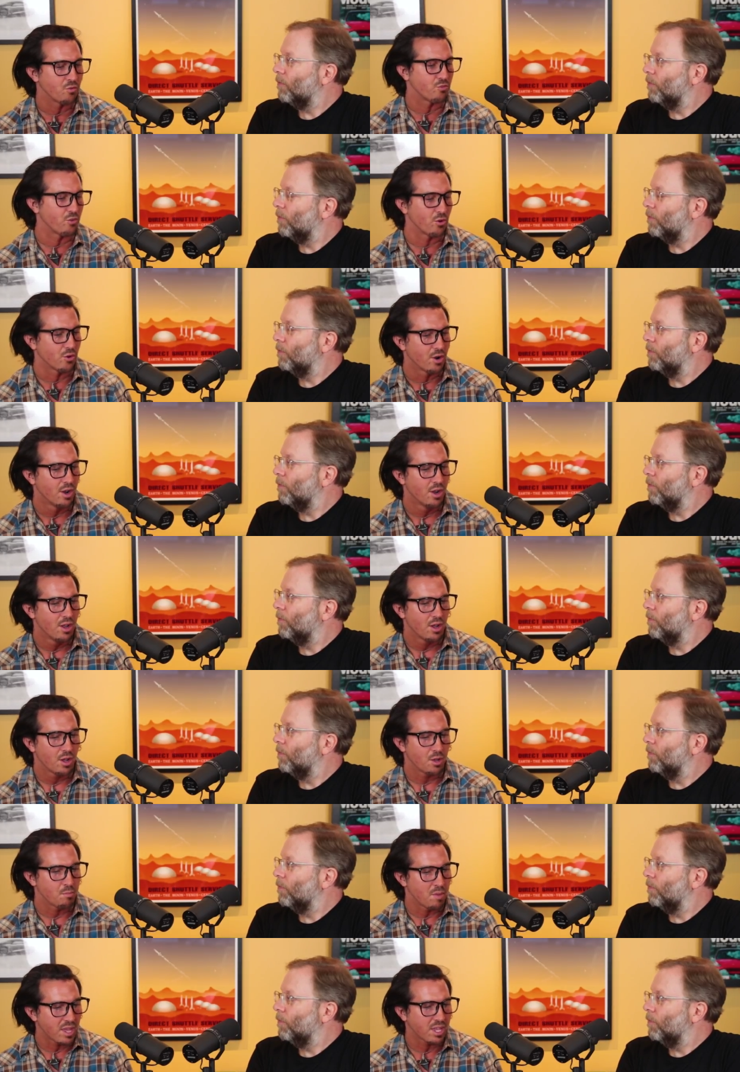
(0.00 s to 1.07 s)
Speaker 1: for
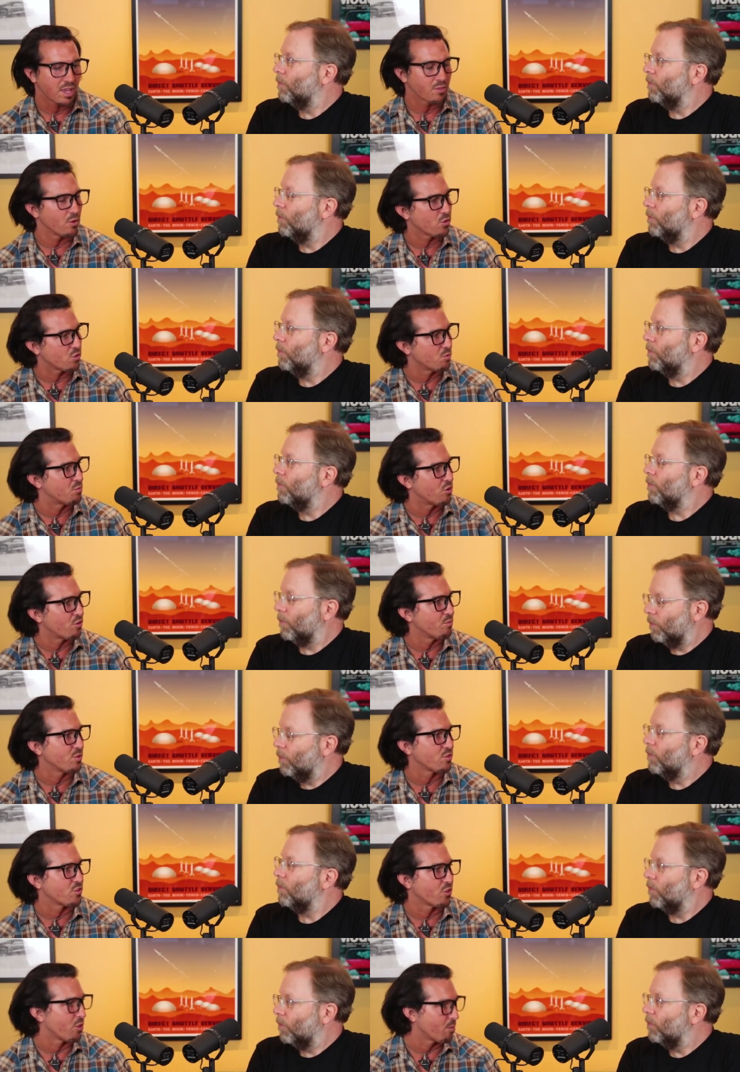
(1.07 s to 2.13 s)
making those
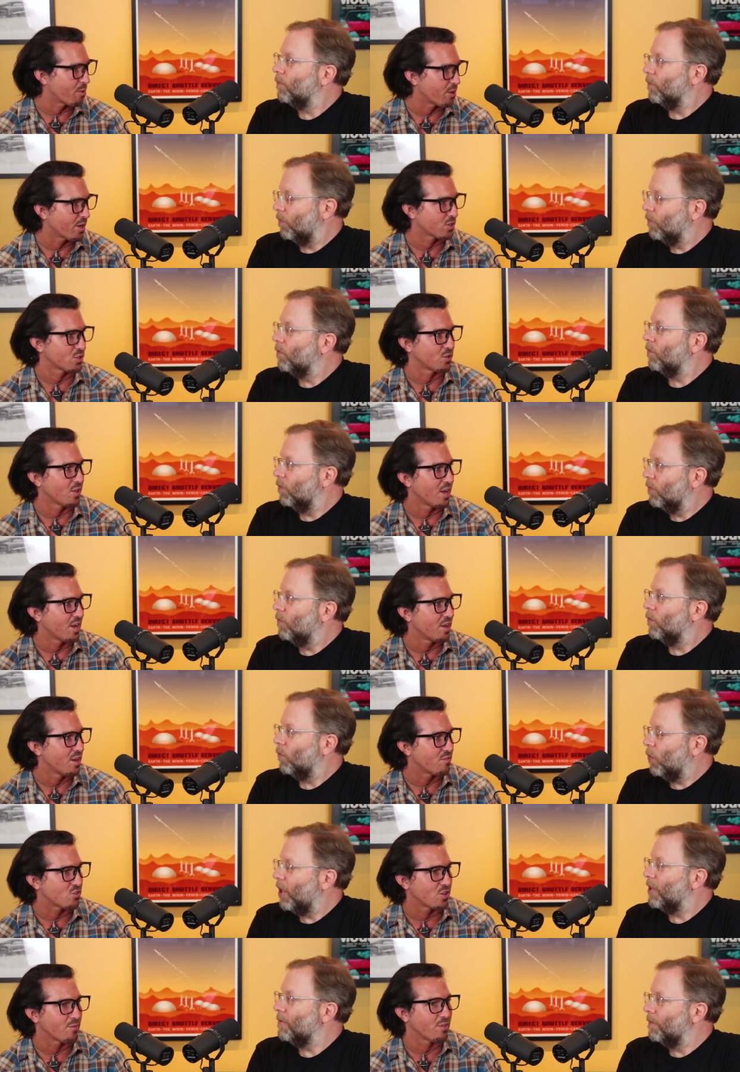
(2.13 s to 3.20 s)
improvements to the production line. If
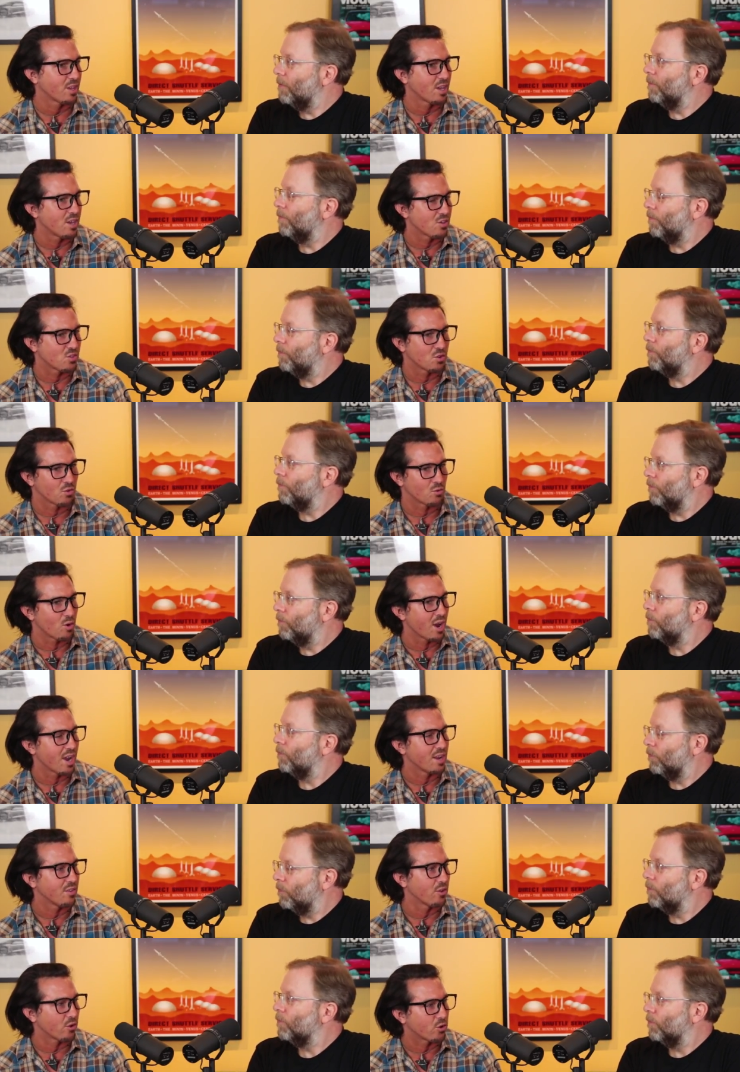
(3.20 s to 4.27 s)
right. something isn't
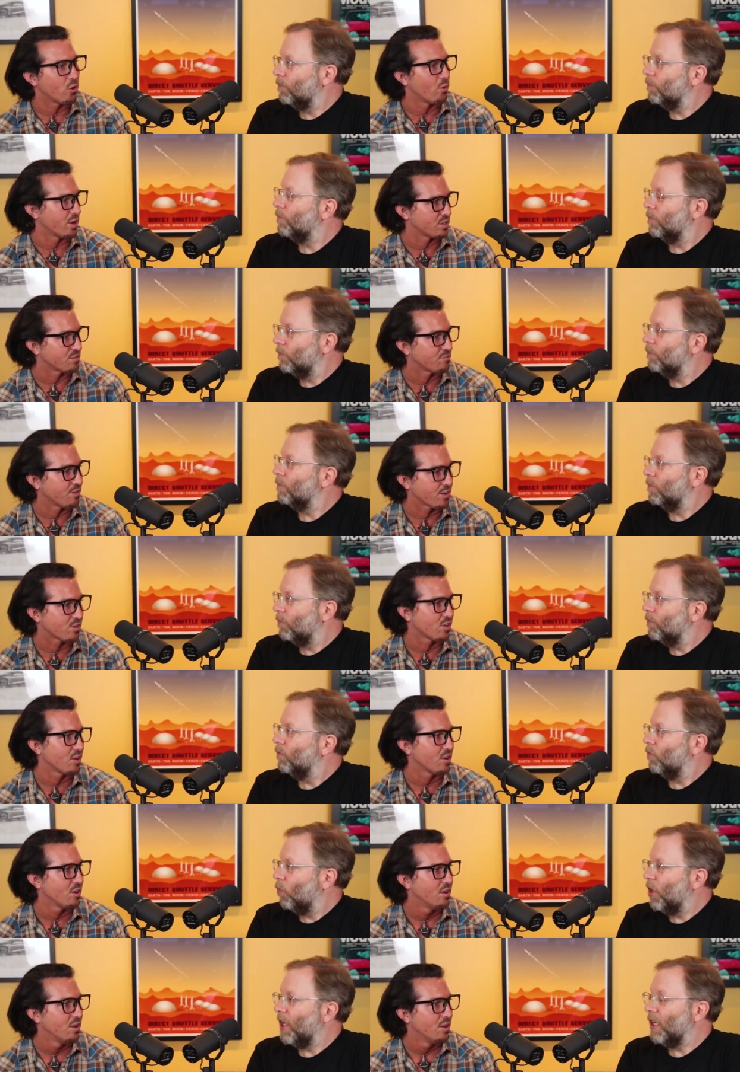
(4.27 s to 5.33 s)
right, they're going to fix it.
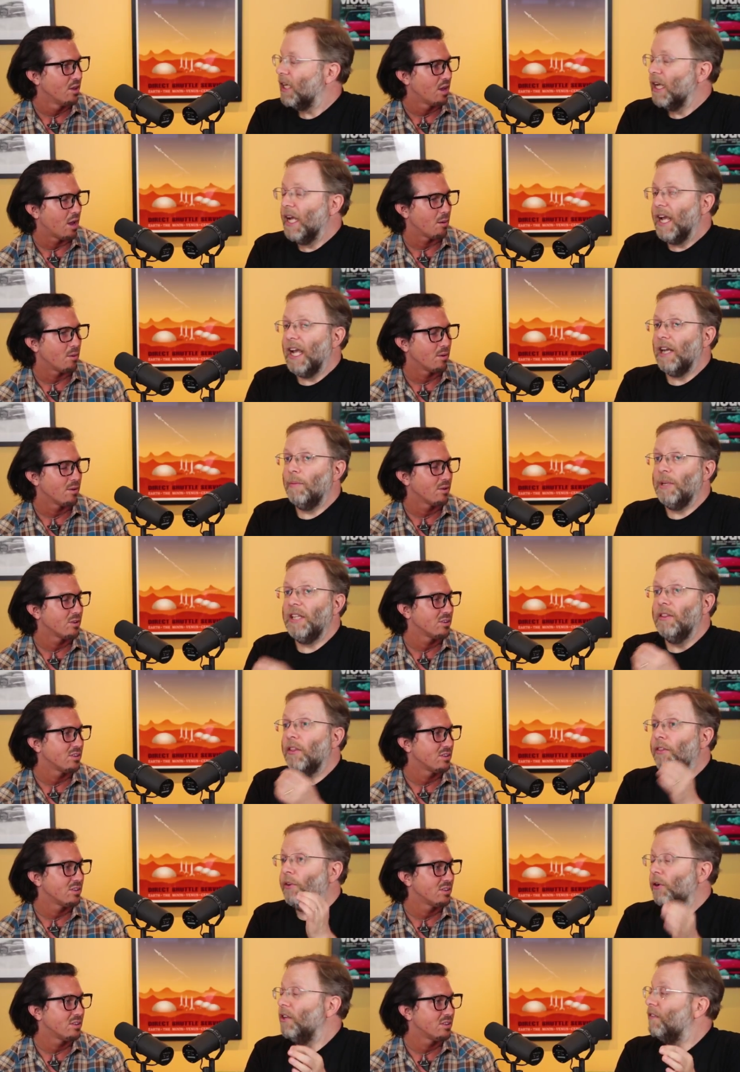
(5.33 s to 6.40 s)
Right.
Speaker 2: And I mean, the
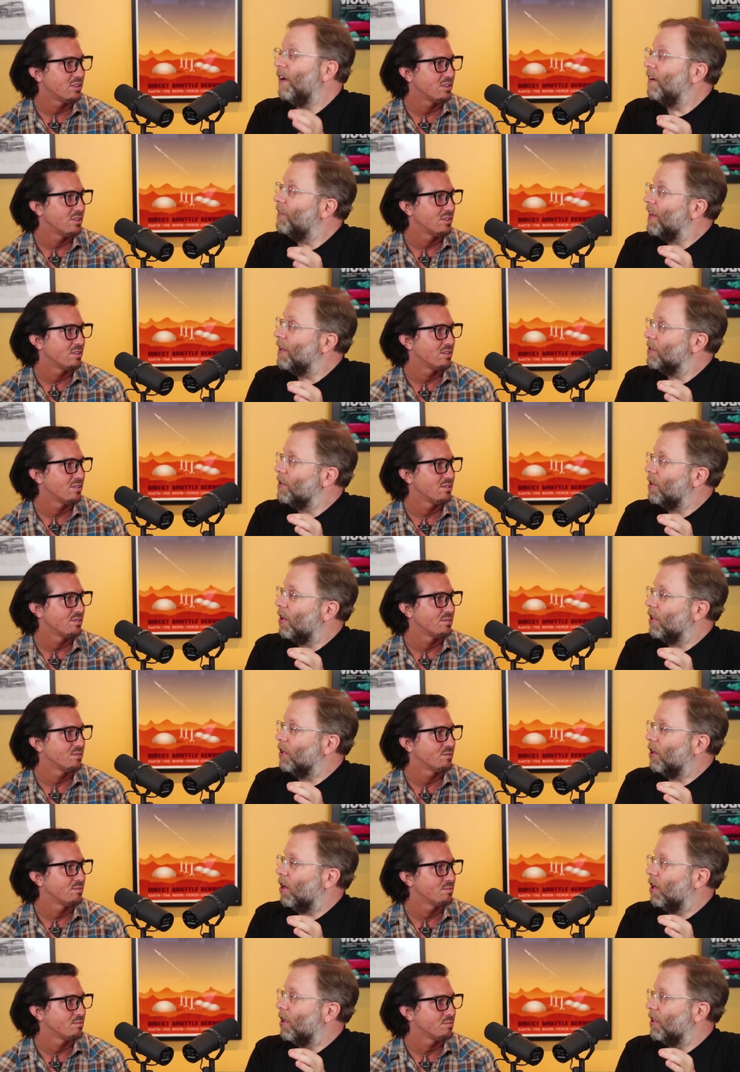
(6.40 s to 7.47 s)
$35,000
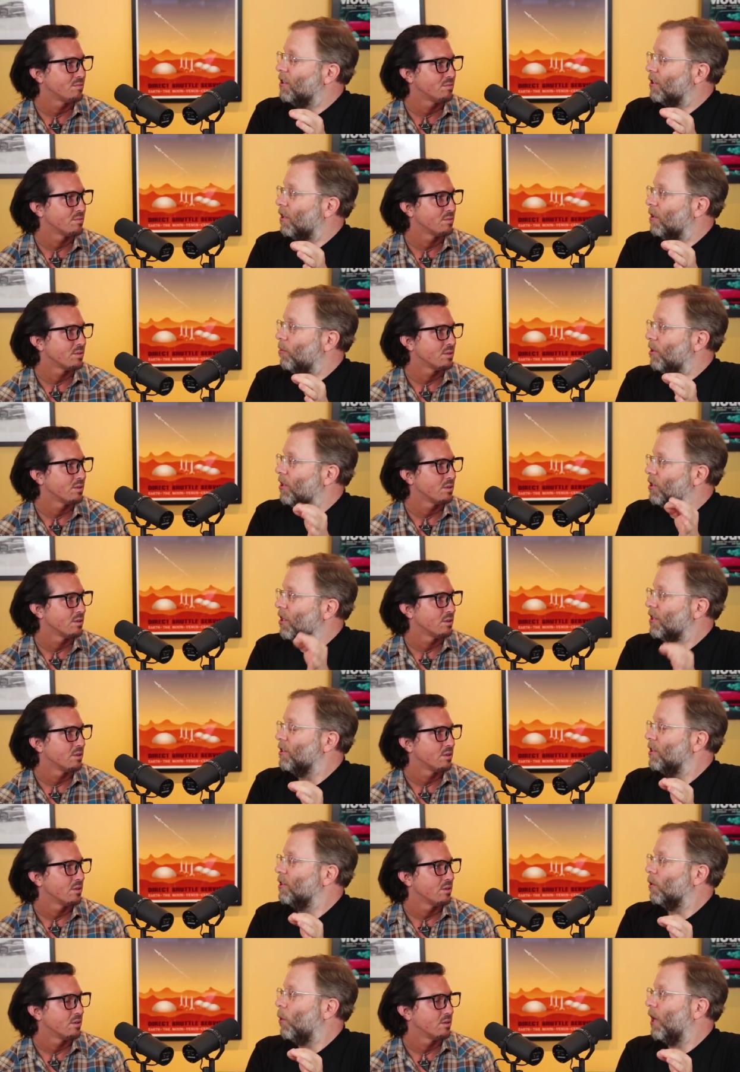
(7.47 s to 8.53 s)
car is going to be just
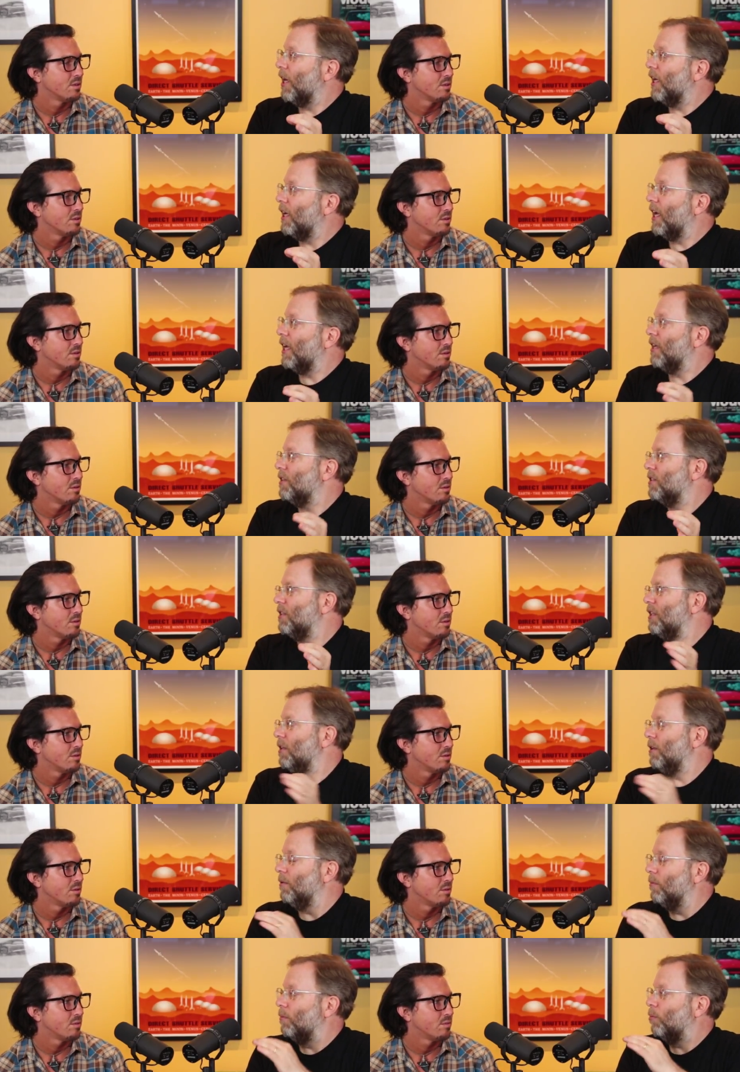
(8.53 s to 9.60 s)
as quiet as the
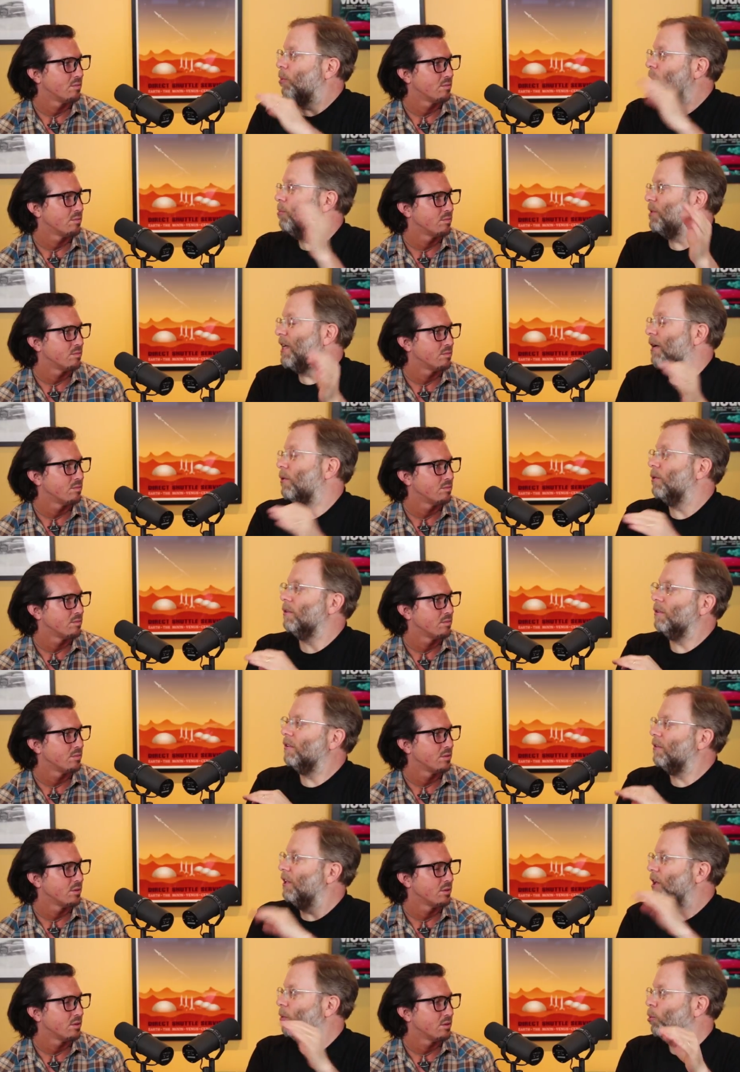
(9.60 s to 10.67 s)
pimped out,
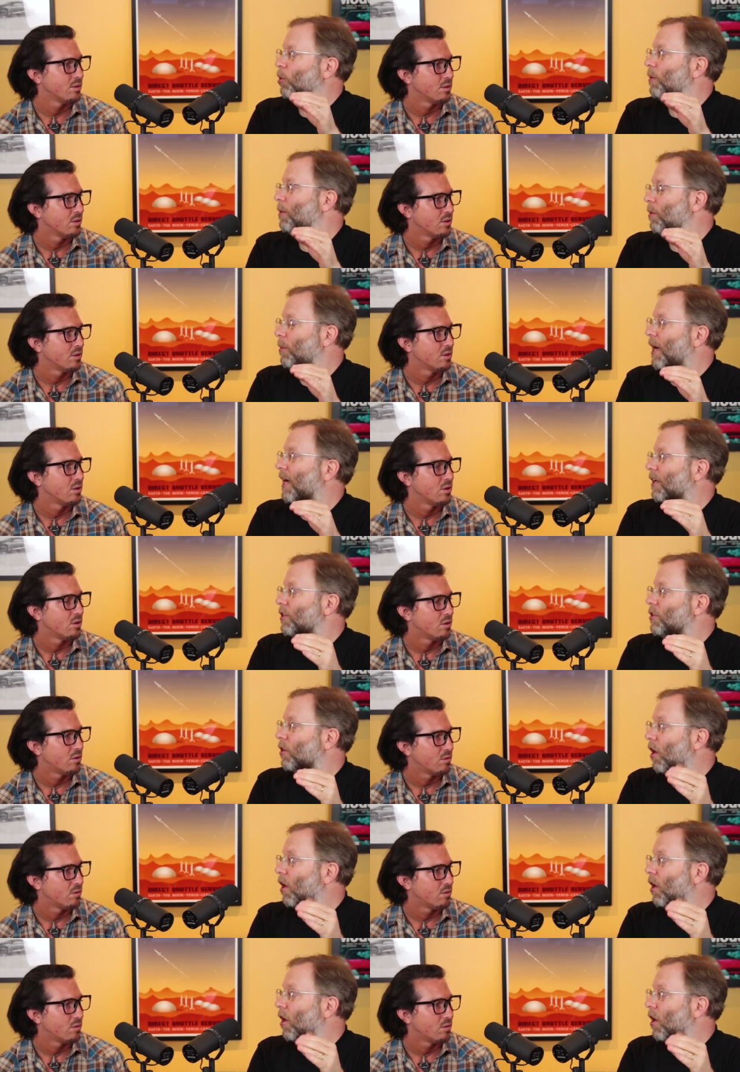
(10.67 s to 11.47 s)
you know, premium package